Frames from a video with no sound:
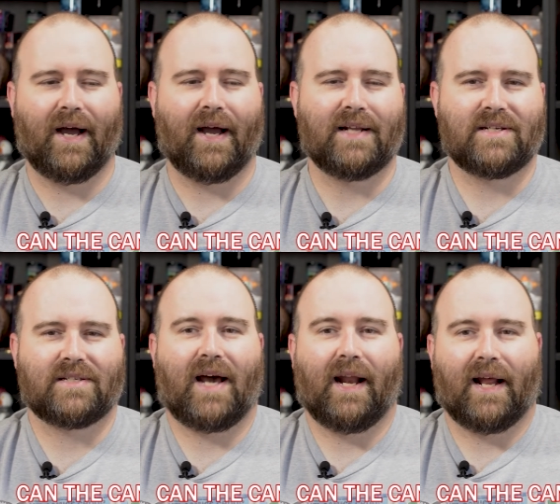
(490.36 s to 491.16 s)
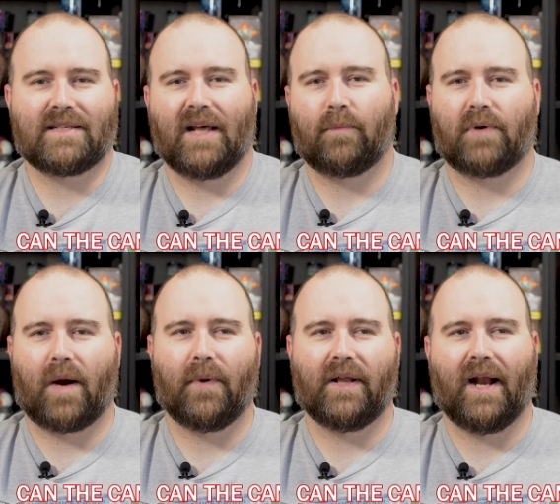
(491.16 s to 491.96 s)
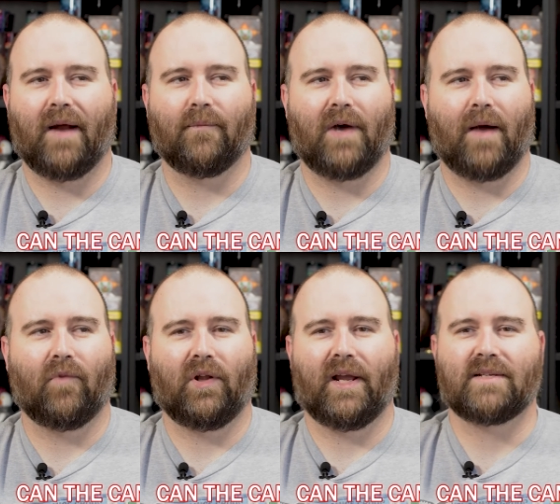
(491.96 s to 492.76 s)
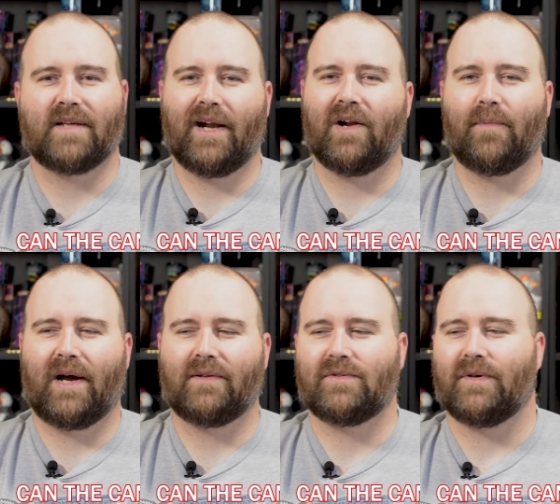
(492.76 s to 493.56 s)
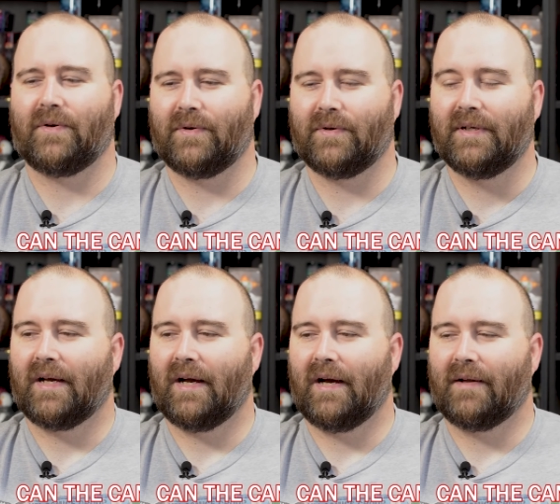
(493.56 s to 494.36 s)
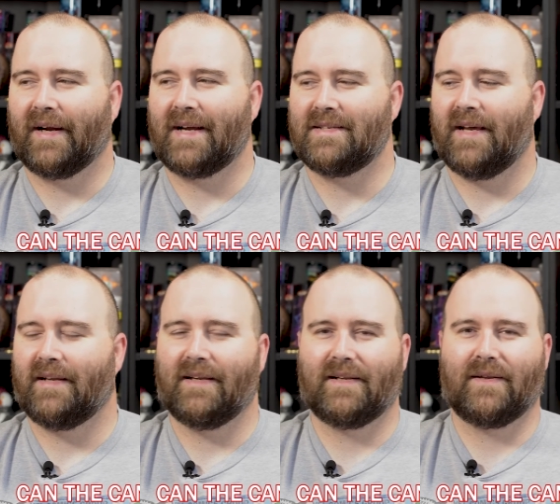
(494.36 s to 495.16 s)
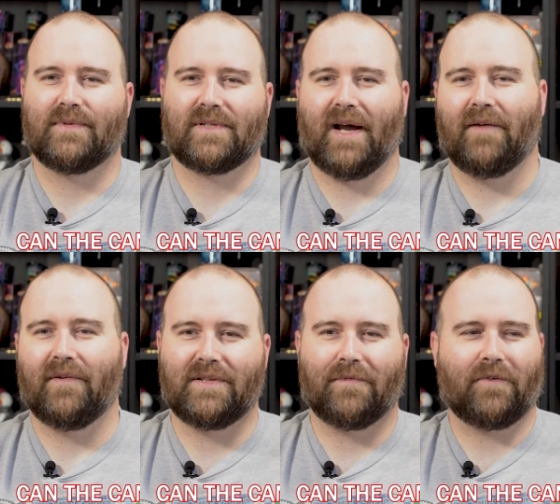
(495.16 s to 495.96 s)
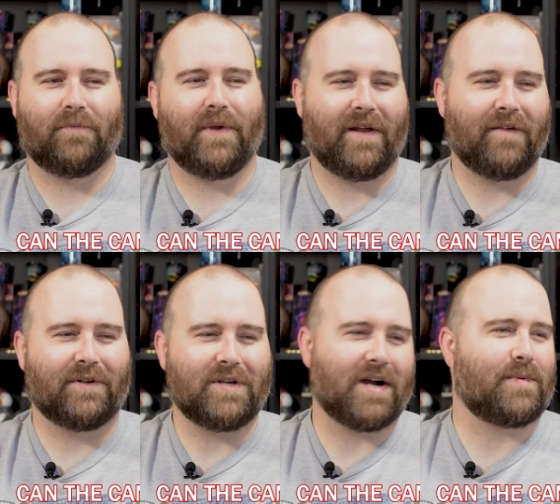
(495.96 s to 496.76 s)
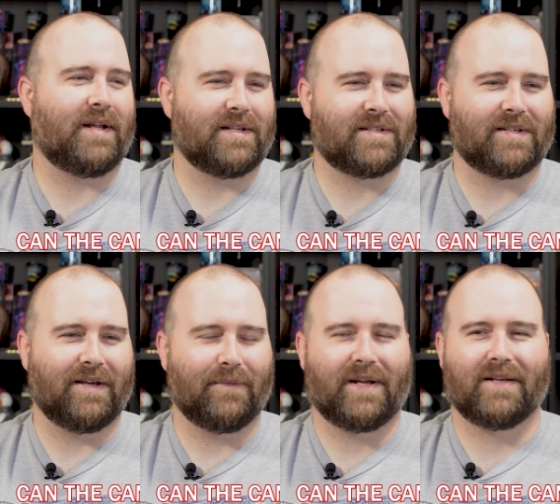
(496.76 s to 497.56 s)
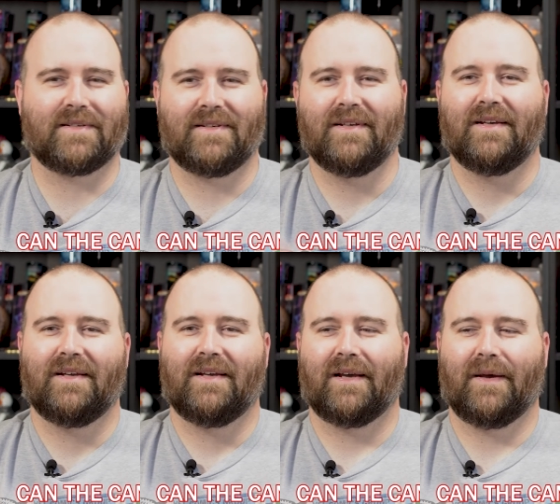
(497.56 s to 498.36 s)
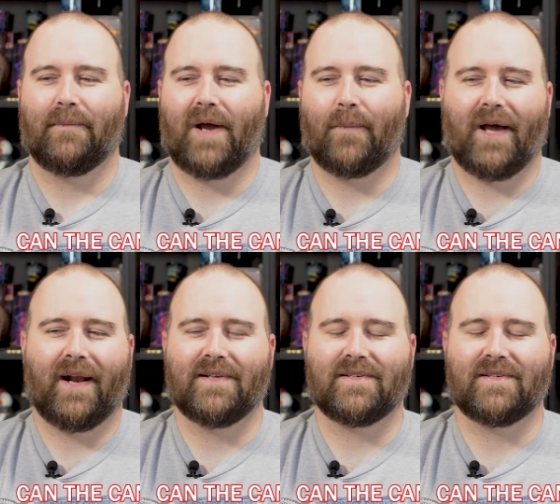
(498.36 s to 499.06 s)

It's not a property that I'm really excited about. So, like I said, it was kind of a bit difficult for me to even talk about this because I'm not